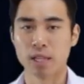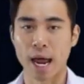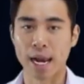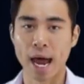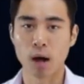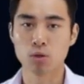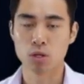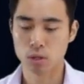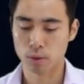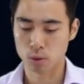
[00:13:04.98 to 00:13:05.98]
obviously that
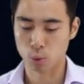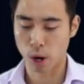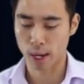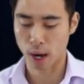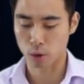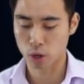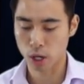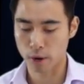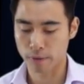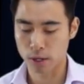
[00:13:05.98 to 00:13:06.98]
allows you to work out your
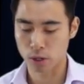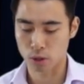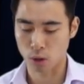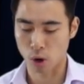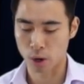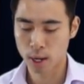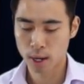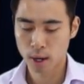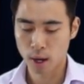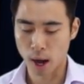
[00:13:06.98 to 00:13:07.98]
coefficients on
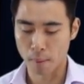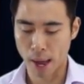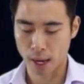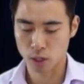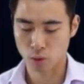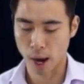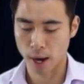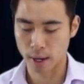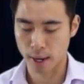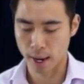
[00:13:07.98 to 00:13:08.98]
x
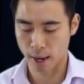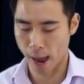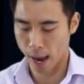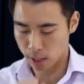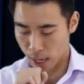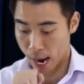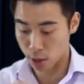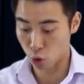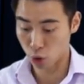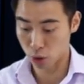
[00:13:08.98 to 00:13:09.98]
squared, x,
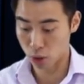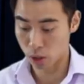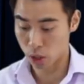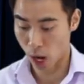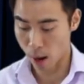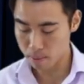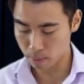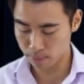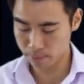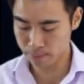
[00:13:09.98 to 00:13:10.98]
and your constant term.